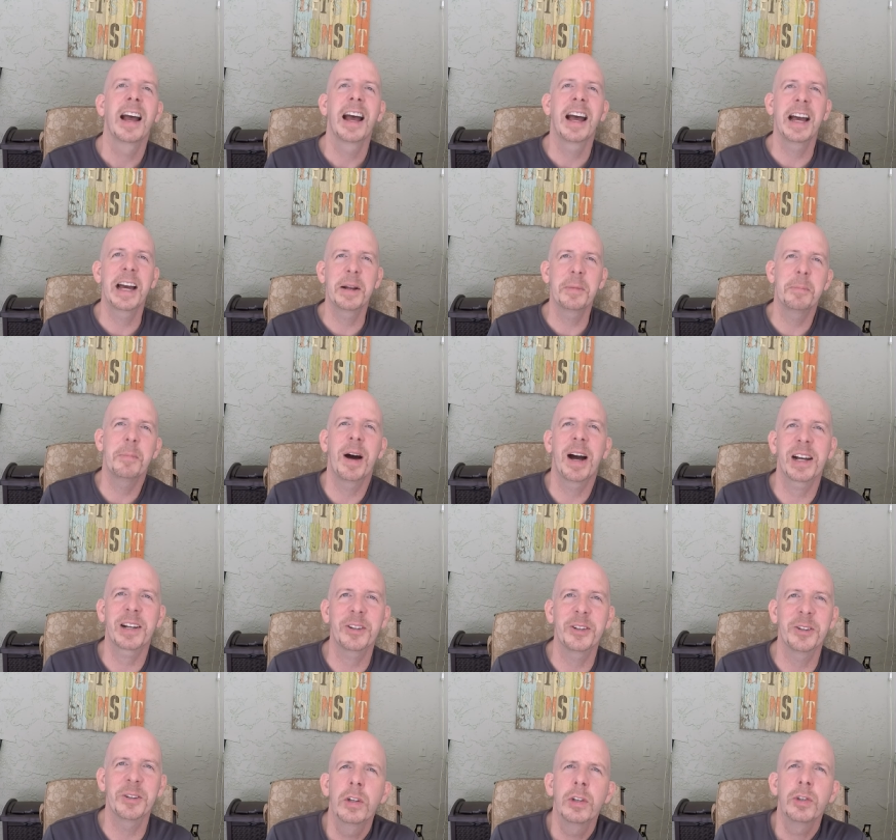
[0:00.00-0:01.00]
and
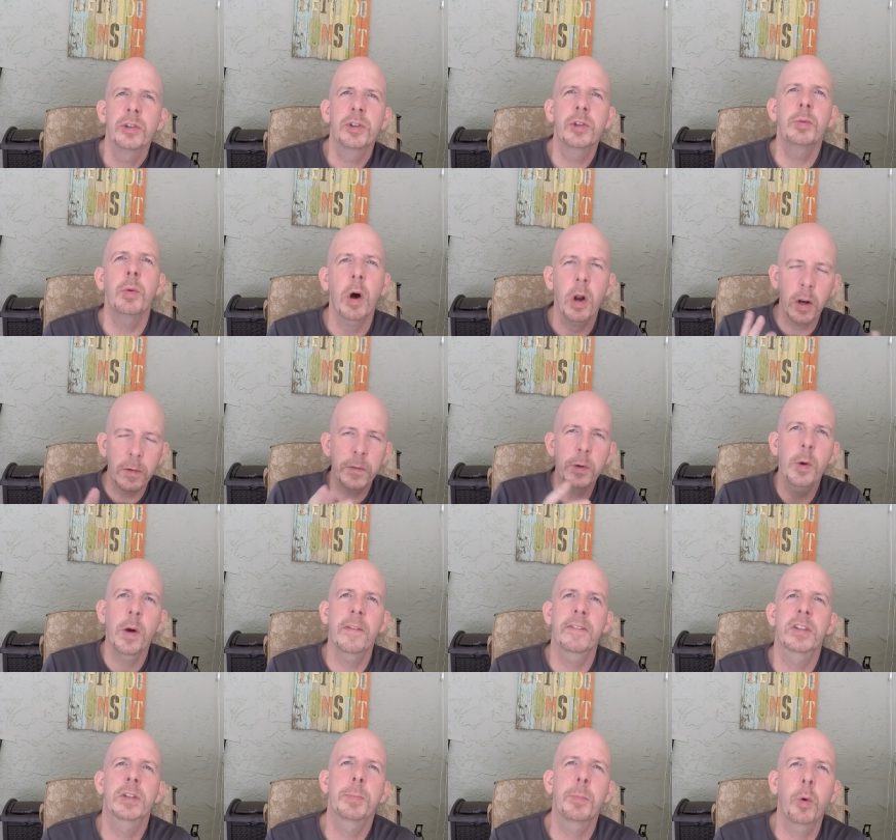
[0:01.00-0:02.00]
Michael to all of you who
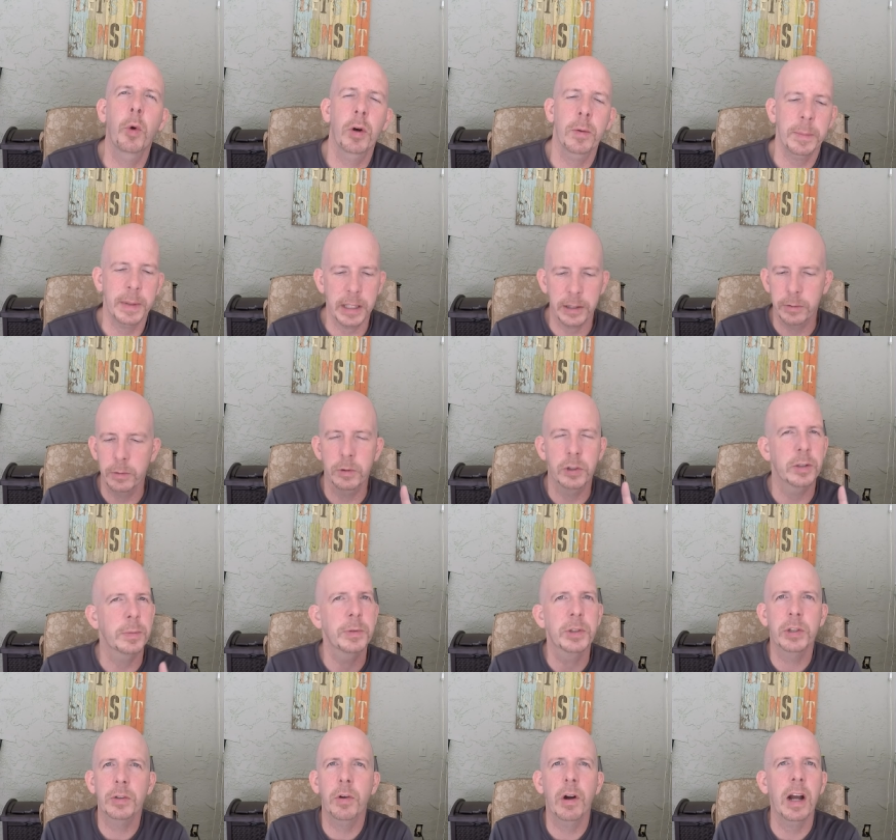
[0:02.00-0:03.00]
have supported me through
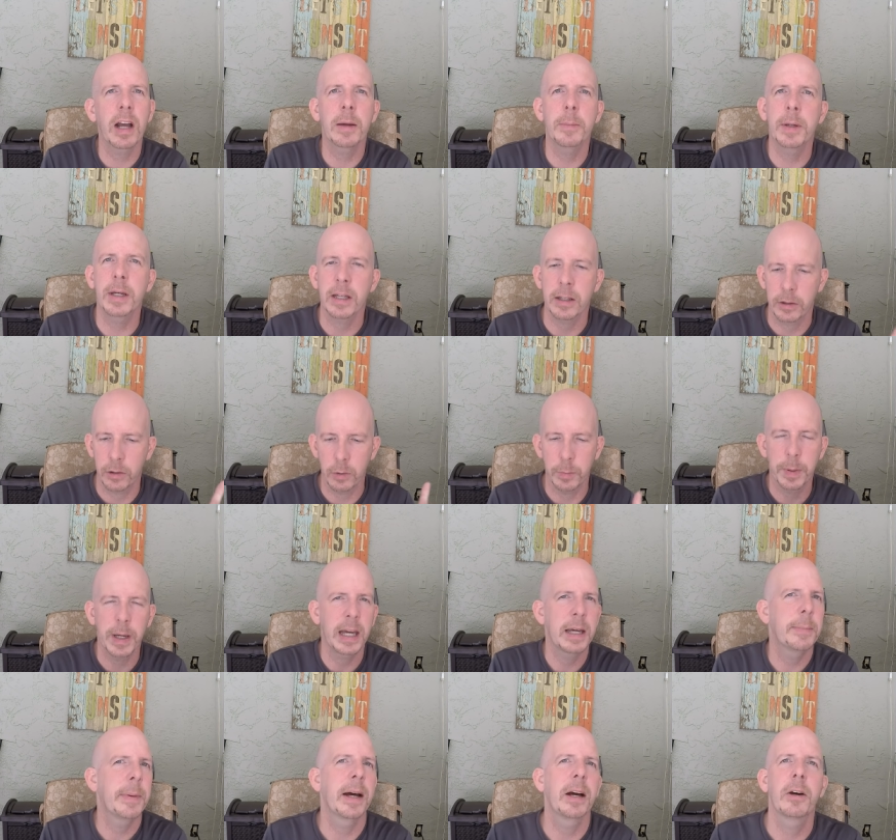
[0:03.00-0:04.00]
subscribing, through
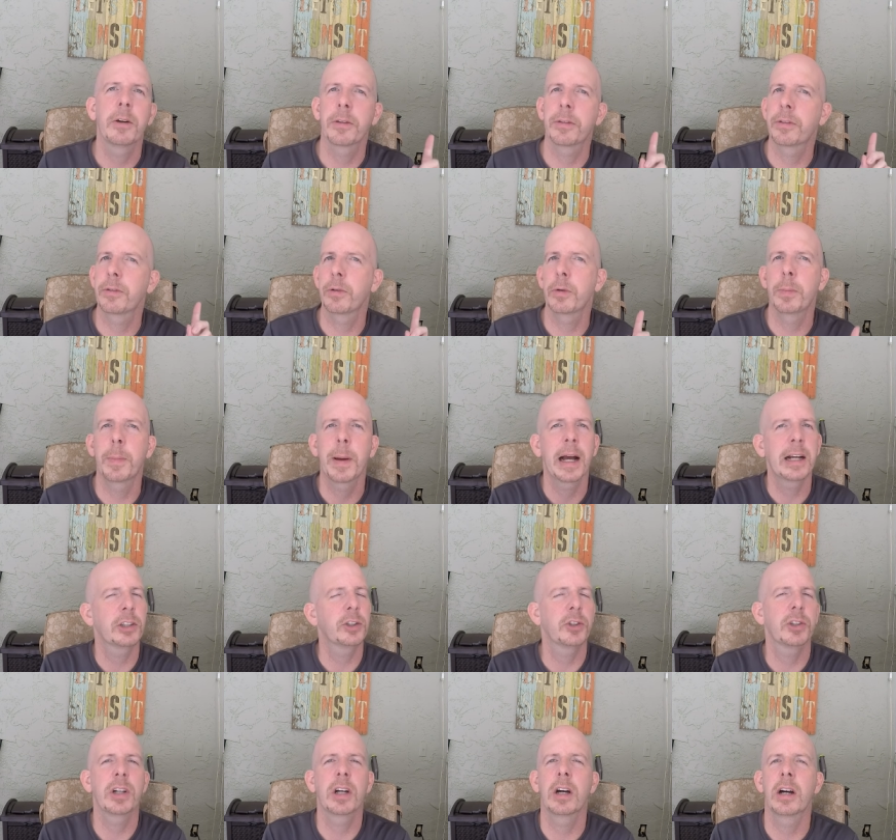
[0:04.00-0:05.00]
PayPal, through
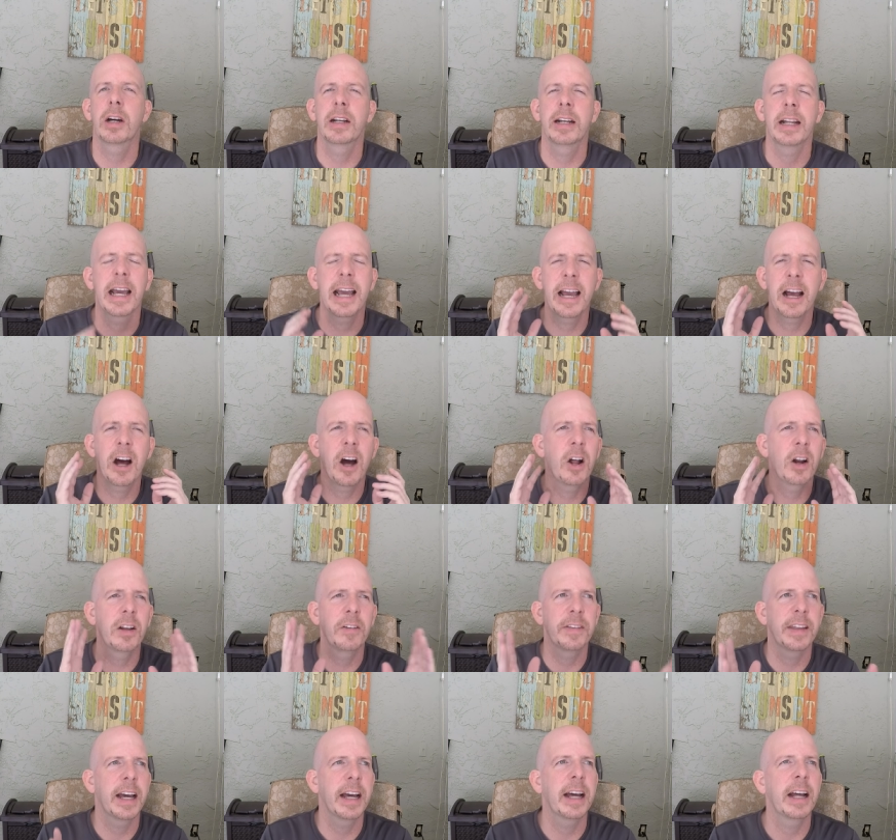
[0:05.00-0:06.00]
Patreon, eh, all
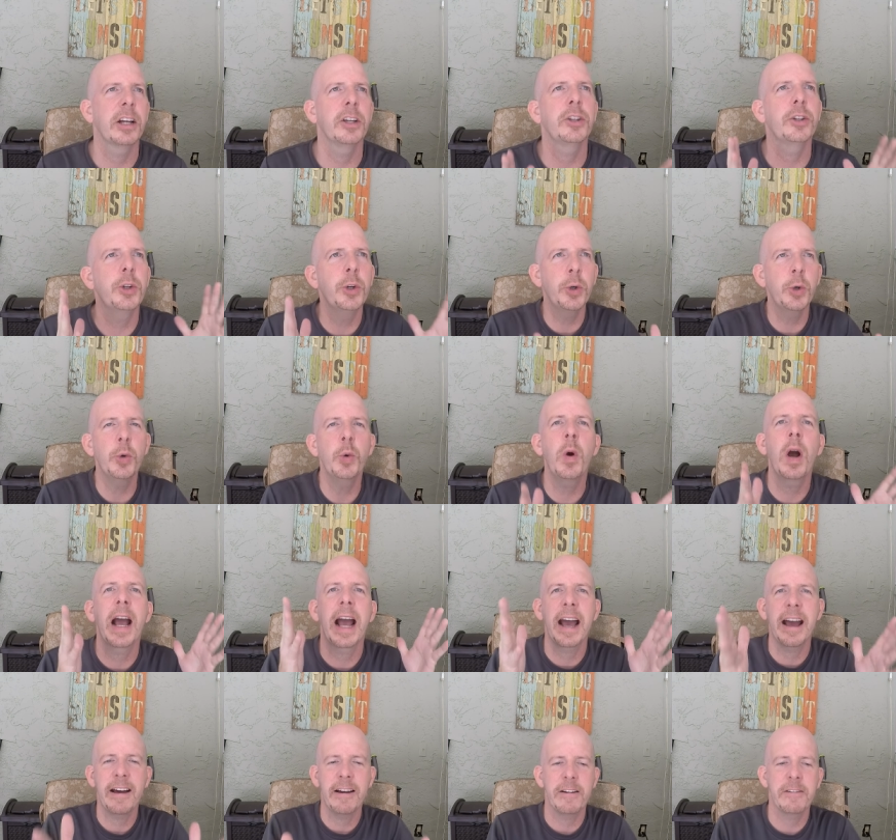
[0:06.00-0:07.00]
of that, you
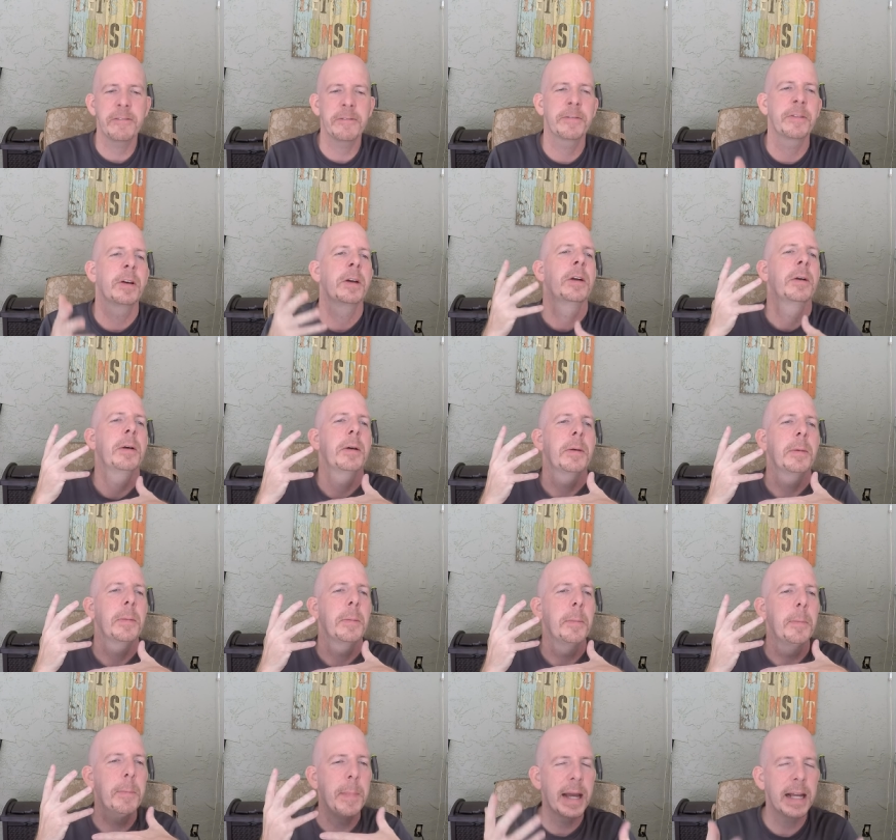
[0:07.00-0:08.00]
have
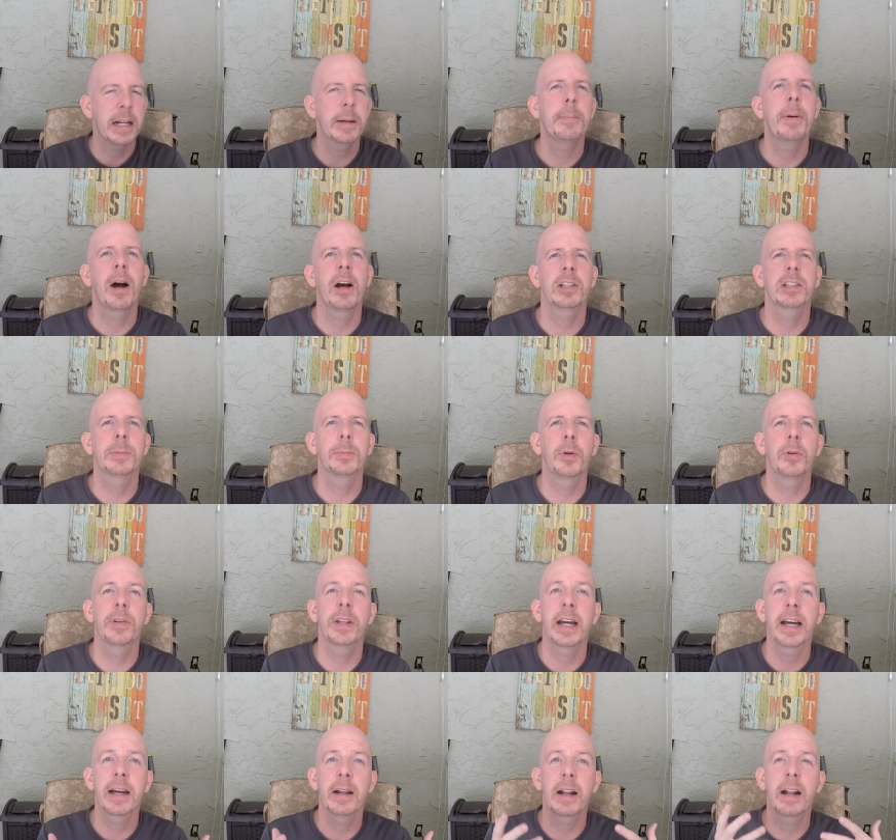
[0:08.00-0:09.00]
made it possible
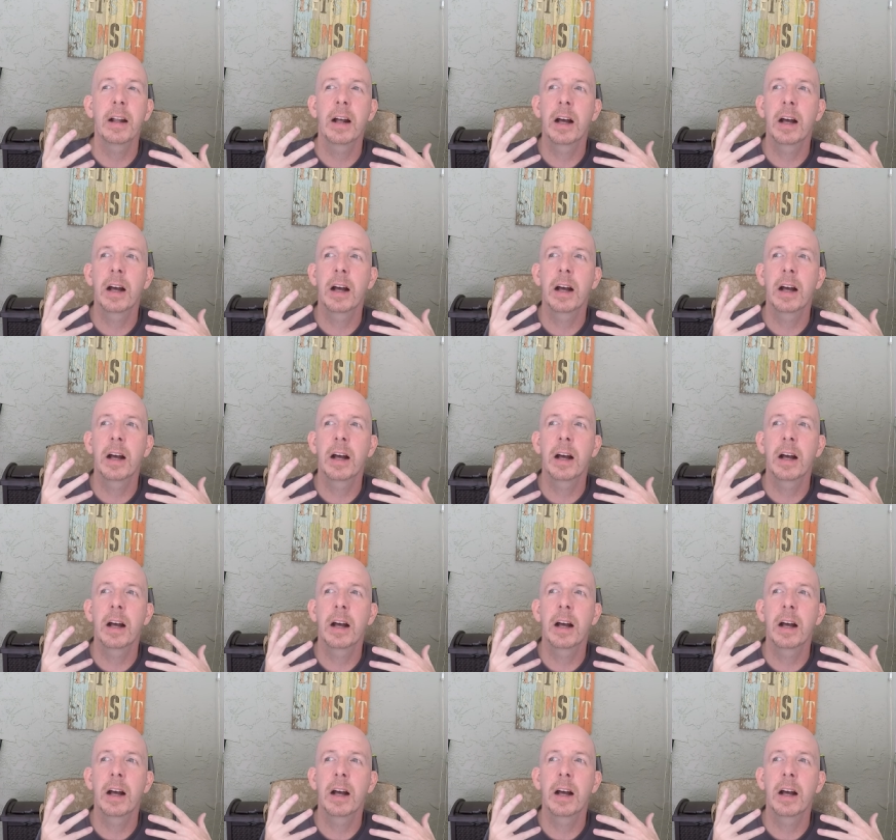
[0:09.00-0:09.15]
that